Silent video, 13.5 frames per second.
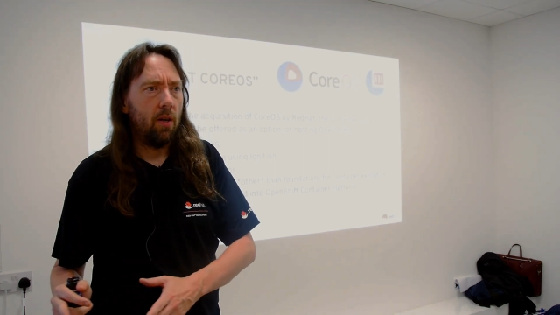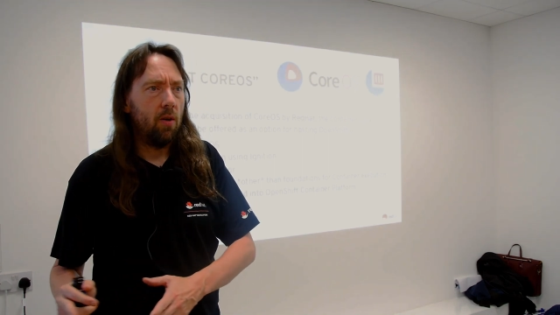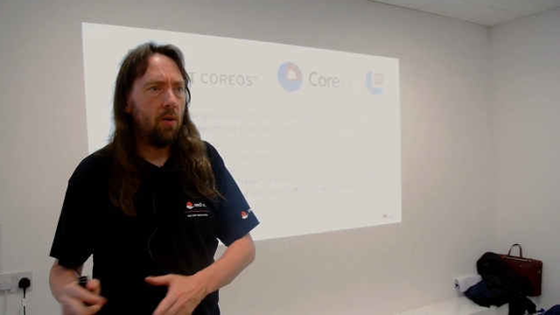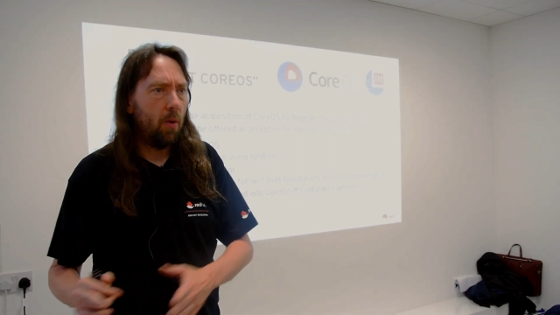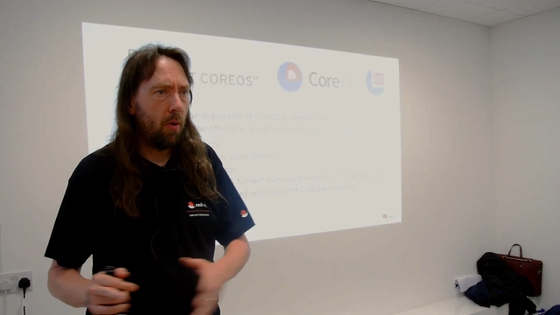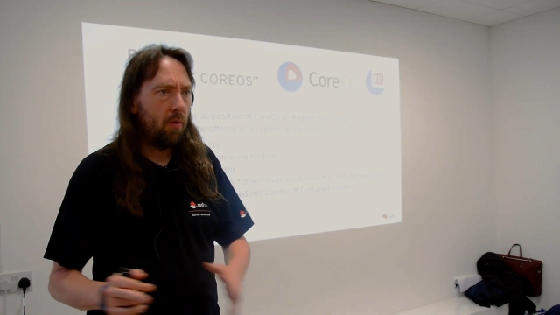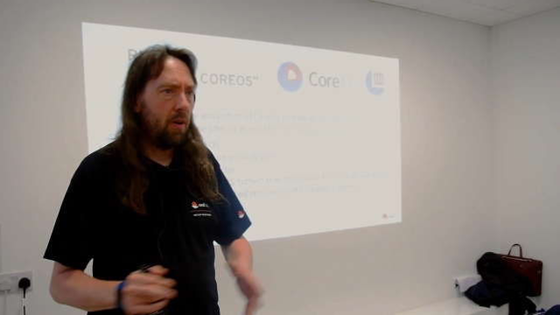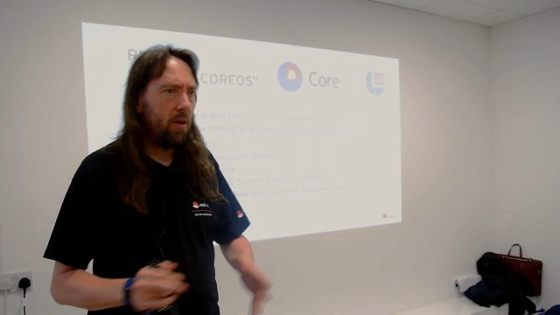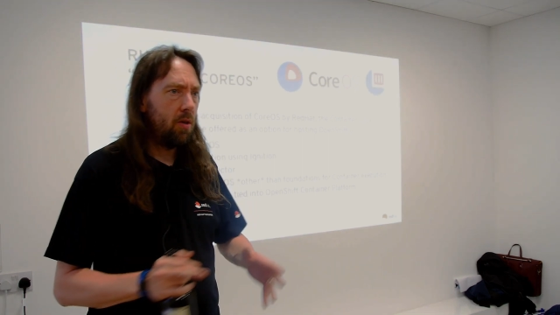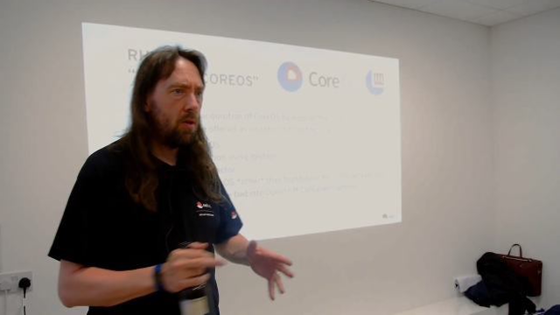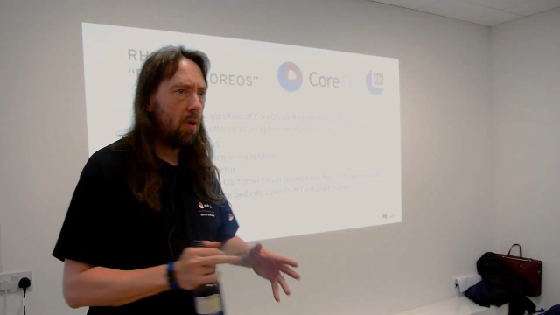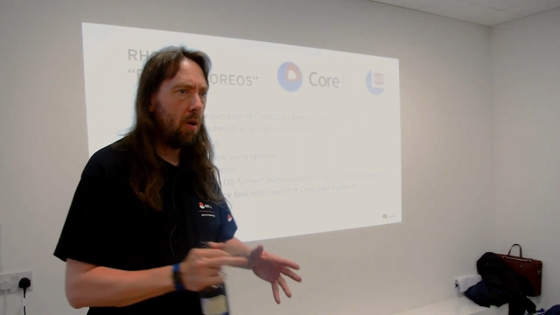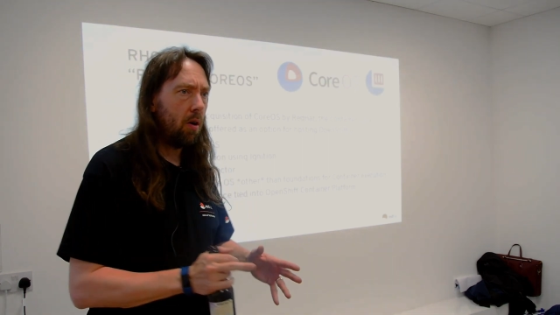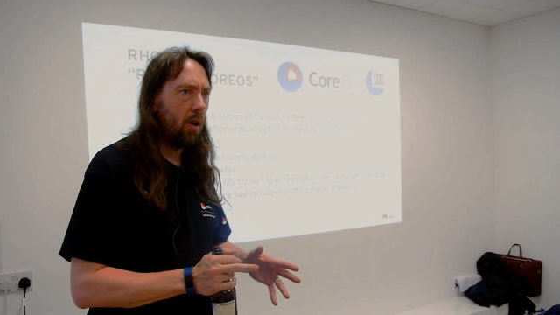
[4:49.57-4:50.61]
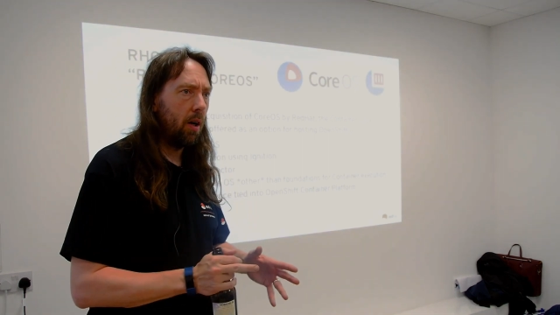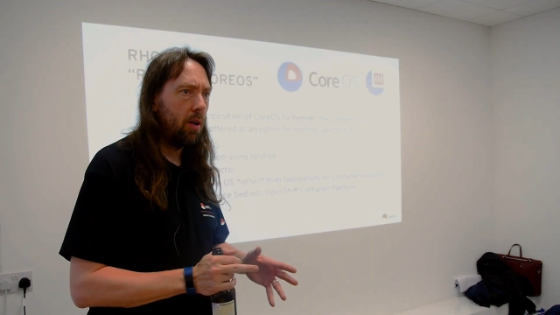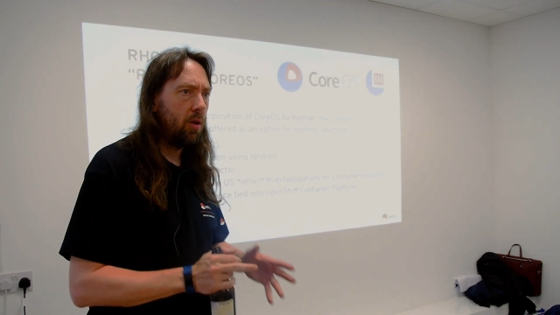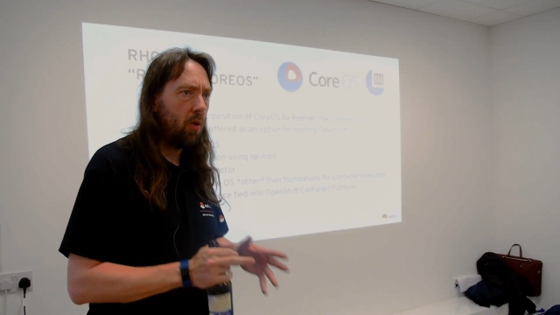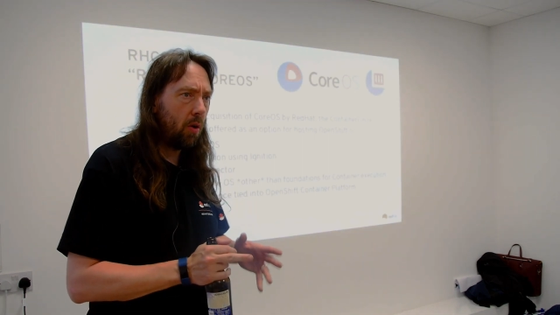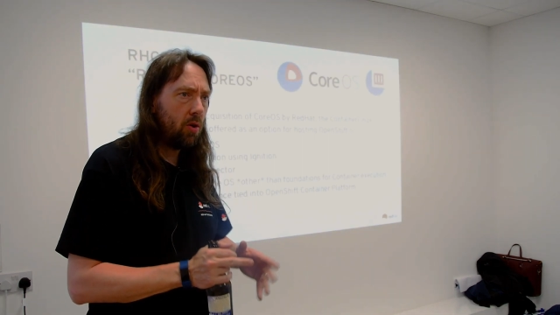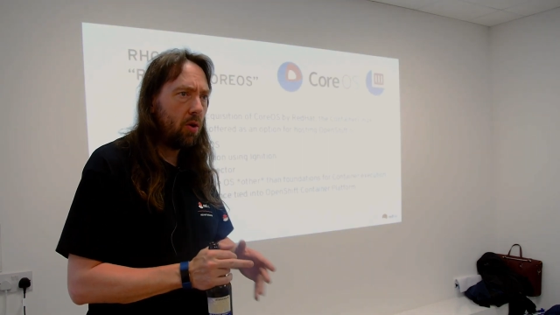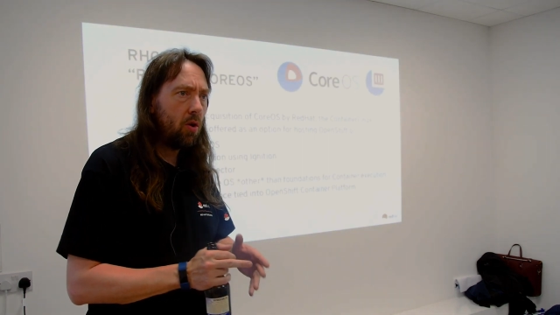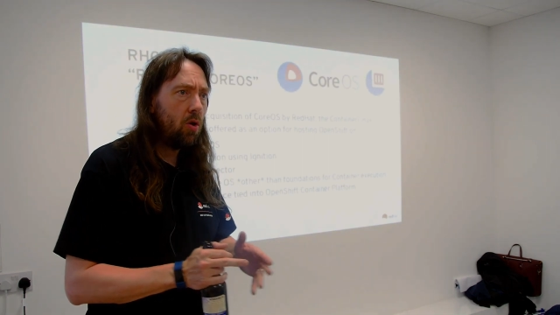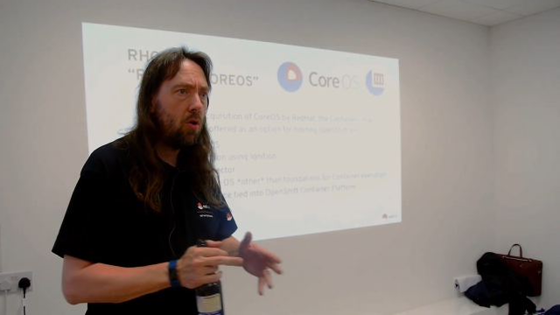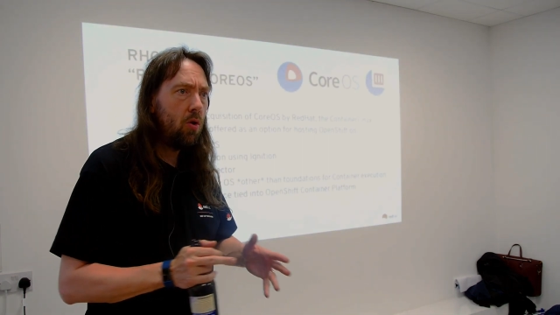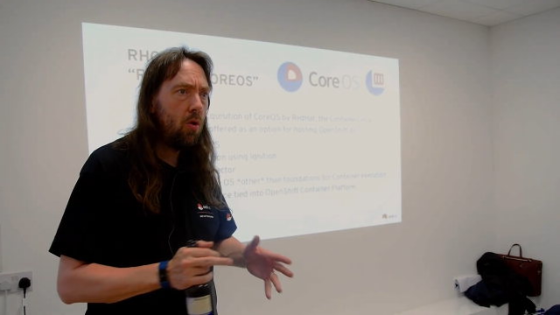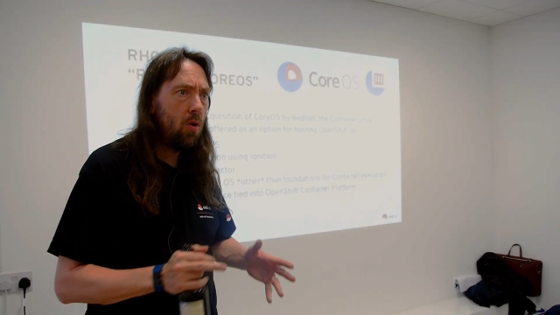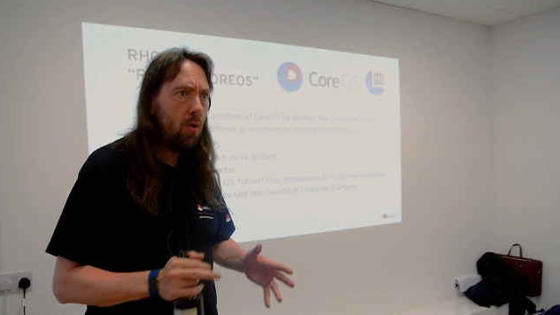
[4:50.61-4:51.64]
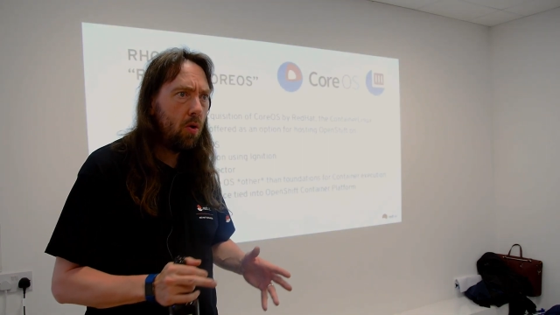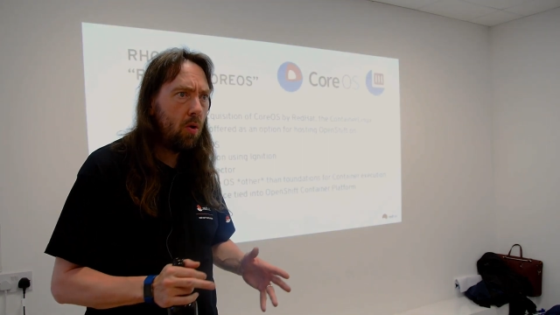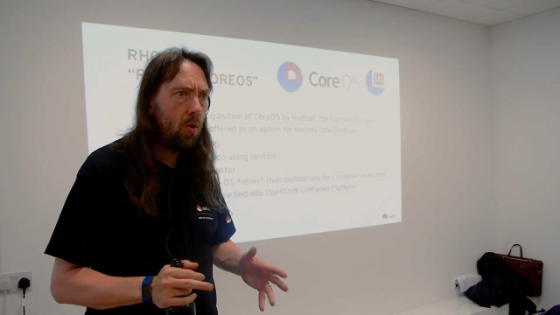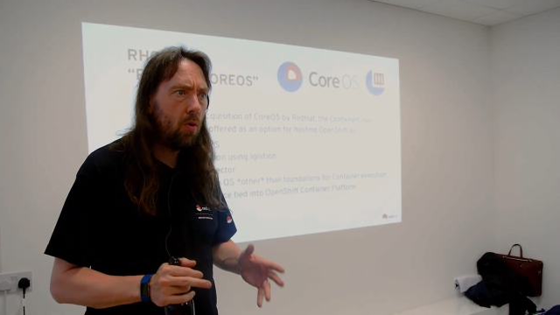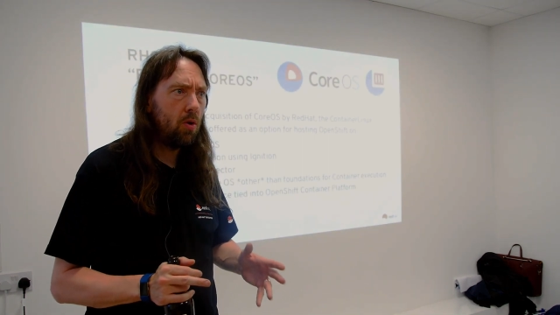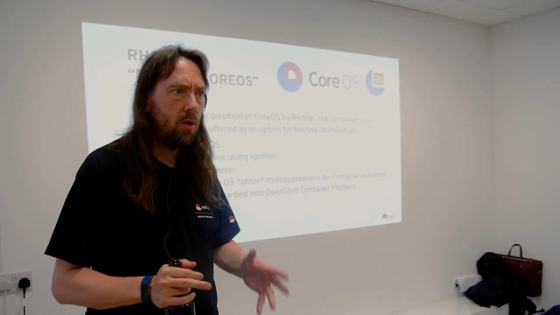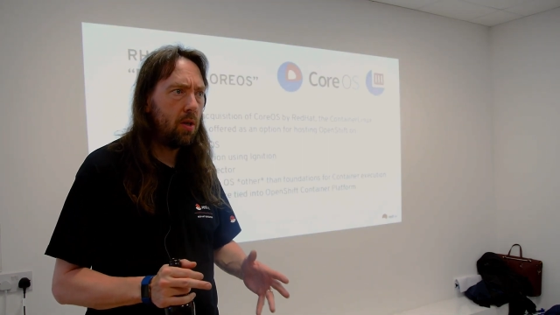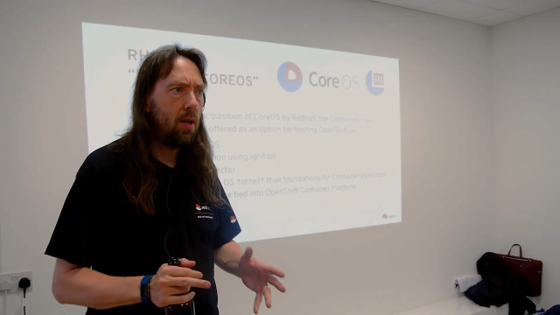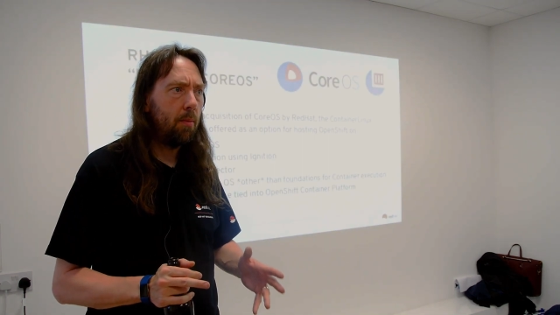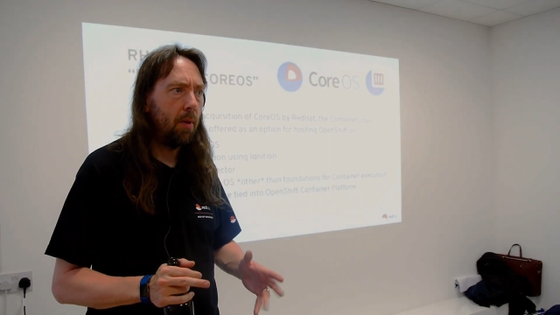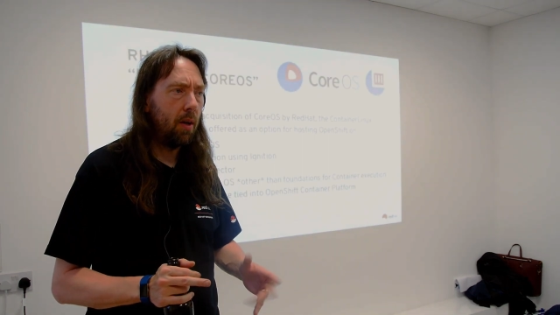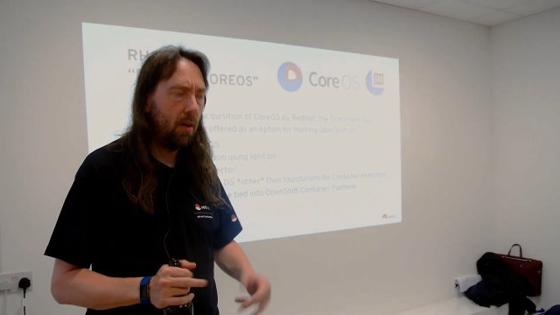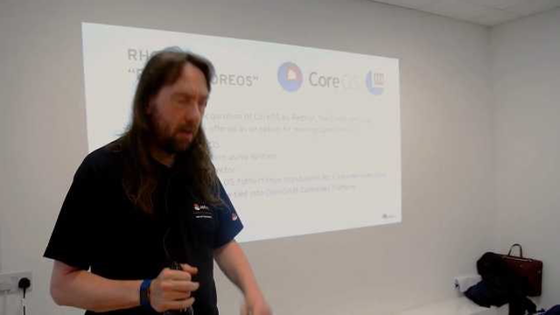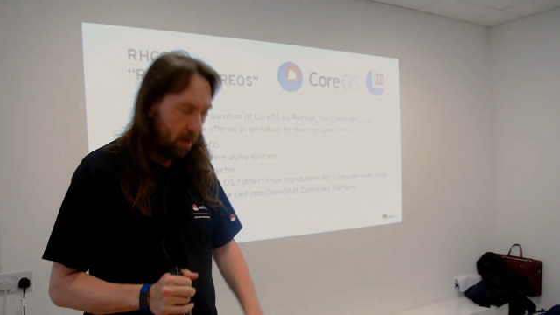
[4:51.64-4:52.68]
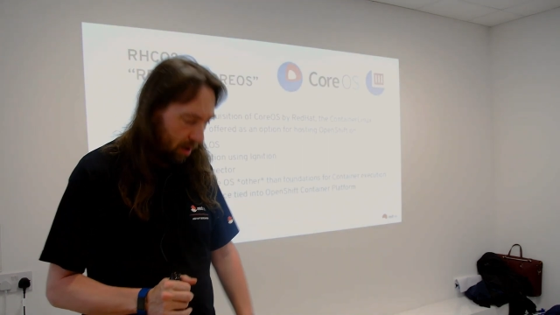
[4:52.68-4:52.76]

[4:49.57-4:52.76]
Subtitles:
You don't want to run Docker. Docker's a huge daemon.